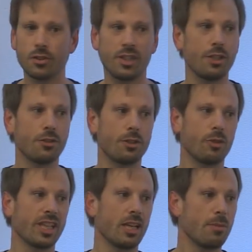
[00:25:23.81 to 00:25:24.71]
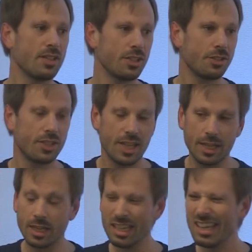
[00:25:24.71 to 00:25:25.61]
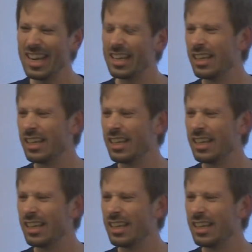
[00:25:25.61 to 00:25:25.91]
the user will get a message saying, hey,